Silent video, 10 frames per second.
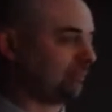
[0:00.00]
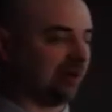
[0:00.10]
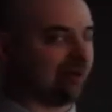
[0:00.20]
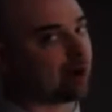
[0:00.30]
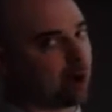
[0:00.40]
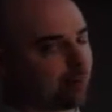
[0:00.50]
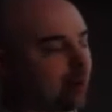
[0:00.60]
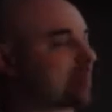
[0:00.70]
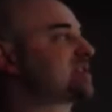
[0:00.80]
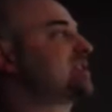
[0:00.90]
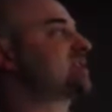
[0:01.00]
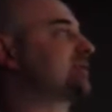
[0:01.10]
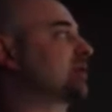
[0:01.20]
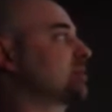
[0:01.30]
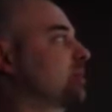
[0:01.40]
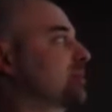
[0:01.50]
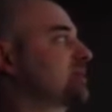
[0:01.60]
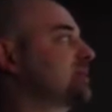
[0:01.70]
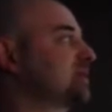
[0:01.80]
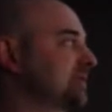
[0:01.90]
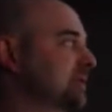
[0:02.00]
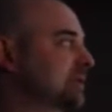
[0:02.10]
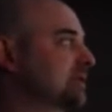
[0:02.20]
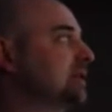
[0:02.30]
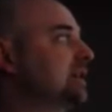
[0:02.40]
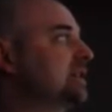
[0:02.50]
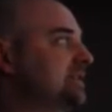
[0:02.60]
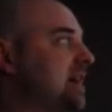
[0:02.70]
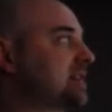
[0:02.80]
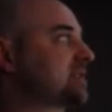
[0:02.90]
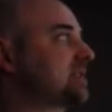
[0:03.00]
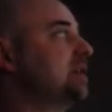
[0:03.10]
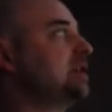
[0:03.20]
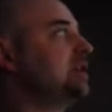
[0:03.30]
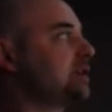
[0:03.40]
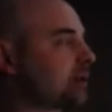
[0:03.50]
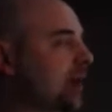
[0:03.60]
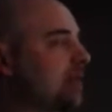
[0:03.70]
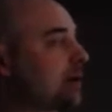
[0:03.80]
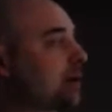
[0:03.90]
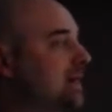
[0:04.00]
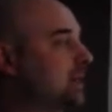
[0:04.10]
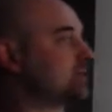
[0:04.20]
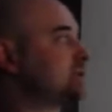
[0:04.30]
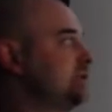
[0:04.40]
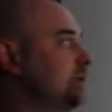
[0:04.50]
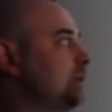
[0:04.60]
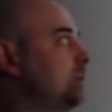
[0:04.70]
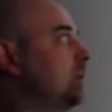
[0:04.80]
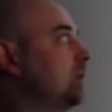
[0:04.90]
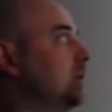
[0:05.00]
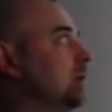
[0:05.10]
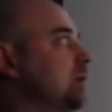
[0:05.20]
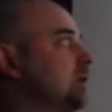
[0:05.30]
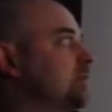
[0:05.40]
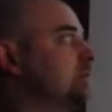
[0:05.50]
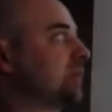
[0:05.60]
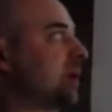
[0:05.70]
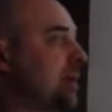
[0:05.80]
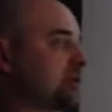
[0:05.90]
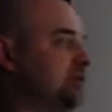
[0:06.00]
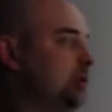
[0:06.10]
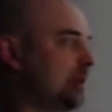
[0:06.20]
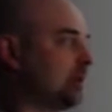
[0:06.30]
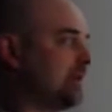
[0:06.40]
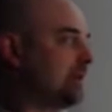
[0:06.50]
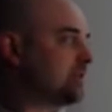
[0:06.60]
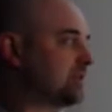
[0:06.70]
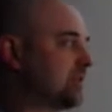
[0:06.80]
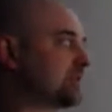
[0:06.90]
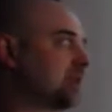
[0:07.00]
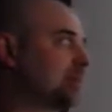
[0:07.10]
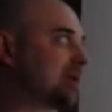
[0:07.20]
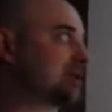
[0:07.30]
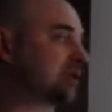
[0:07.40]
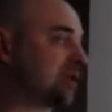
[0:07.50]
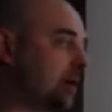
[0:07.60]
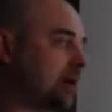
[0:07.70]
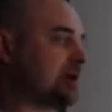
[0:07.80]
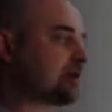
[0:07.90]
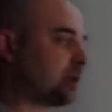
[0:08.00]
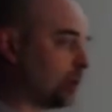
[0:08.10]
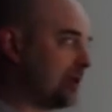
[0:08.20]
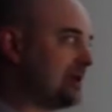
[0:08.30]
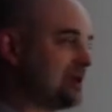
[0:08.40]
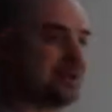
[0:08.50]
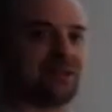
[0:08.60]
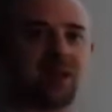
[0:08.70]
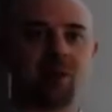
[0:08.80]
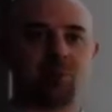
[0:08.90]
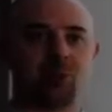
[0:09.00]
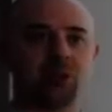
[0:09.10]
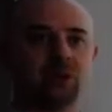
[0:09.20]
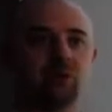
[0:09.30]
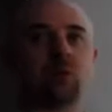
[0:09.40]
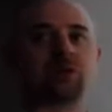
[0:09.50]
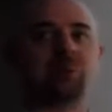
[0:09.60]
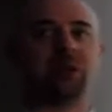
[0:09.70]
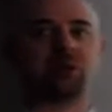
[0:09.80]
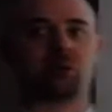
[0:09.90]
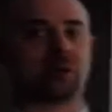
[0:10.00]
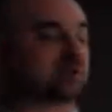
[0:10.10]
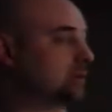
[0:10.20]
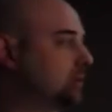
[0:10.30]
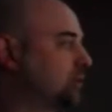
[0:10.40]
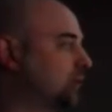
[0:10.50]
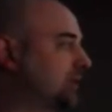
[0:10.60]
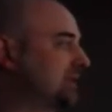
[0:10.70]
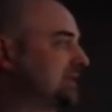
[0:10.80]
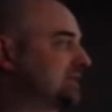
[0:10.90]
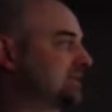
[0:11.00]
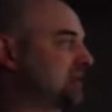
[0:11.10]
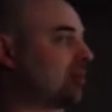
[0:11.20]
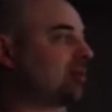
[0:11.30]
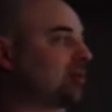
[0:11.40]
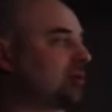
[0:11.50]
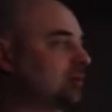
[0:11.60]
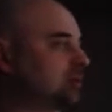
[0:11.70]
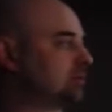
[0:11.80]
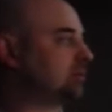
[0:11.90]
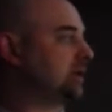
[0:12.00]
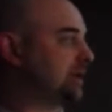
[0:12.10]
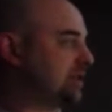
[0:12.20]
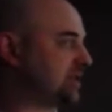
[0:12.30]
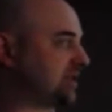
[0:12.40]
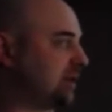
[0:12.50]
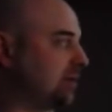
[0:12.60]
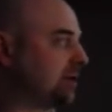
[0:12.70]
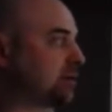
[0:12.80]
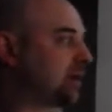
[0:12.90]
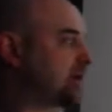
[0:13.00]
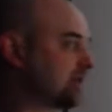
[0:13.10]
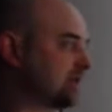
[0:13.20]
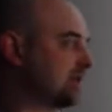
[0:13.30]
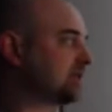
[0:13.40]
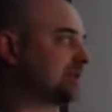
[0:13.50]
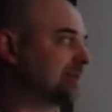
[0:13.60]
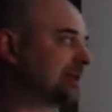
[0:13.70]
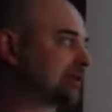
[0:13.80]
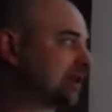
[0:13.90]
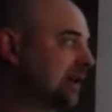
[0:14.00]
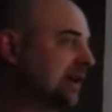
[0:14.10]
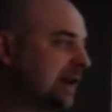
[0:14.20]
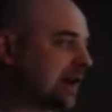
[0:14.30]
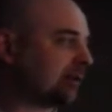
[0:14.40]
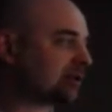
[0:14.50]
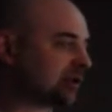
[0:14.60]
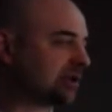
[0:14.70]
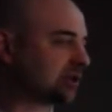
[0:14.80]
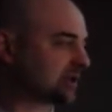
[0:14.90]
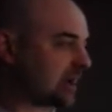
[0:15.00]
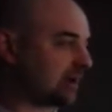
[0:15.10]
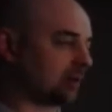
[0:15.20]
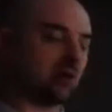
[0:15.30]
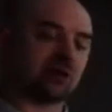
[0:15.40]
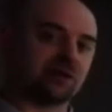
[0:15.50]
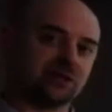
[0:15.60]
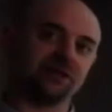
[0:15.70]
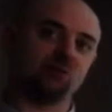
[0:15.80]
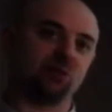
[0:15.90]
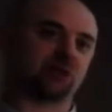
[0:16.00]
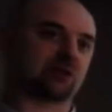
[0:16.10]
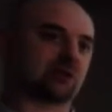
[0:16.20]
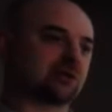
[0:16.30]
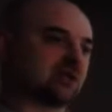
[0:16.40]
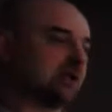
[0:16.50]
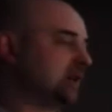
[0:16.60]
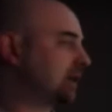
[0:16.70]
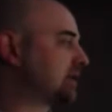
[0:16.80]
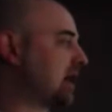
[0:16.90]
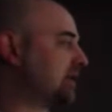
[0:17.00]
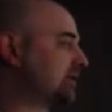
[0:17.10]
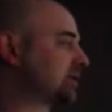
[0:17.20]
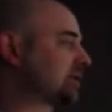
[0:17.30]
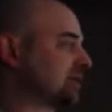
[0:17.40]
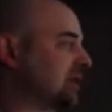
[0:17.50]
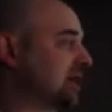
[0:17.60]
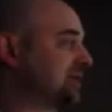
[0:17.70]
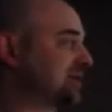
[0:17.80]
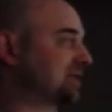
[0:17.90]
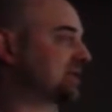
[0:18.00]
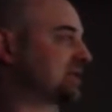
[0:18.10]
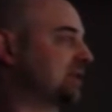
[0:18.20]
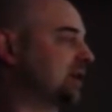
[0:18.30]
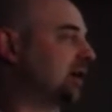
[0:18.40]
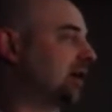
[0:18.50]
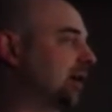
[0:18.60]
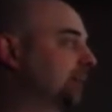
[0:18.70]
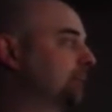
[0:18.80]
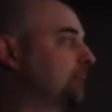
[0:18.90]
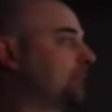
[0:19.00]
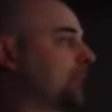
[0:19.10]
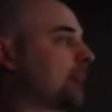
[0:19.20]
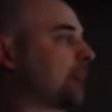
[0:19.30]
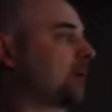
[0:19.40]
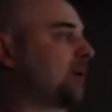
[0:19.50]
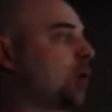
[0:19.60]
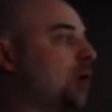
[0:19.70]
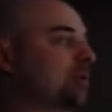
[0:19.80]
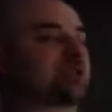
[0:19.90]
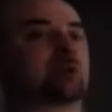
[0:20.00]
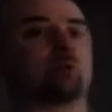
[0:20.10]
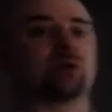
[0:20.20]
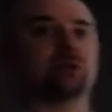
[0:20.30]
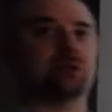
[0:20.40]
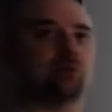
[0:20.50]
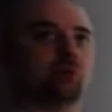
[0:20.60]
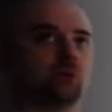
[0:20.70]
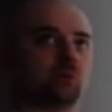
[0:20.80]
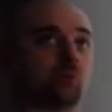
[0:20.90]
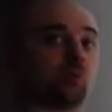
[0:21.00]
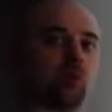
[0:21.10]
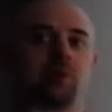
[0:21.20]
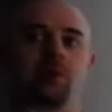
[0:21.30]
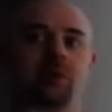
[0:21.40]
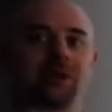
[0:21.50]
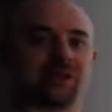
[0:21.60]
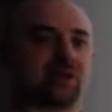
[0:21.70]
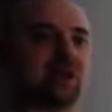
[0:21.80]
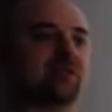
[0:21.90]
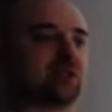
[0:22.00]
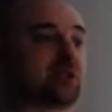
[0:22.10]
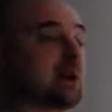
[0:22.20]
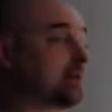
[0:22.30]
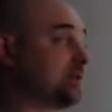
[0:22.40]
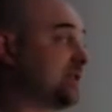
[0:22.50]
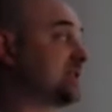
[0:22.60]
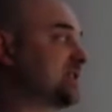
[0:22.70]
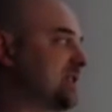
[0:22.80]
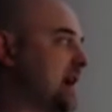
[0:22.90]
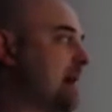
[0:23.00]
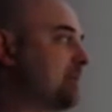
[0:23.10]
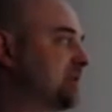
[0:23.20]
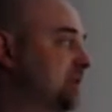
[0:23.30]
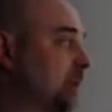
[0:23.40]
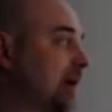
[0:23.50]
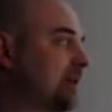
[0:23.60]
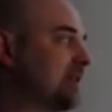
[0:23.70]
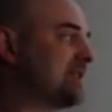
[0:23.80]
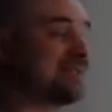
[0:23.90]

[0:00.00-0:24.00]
for our purposes and for the purposes of your test. Either way, they're about 2 millimeters in this image. So here's a real example where spatial resolution is double in this image what it is in this image. And I want you to just kind of look at these two pictures and kind of internalize. This is almost like when we were looking at the night vision goggles, this is the opposite, where this is a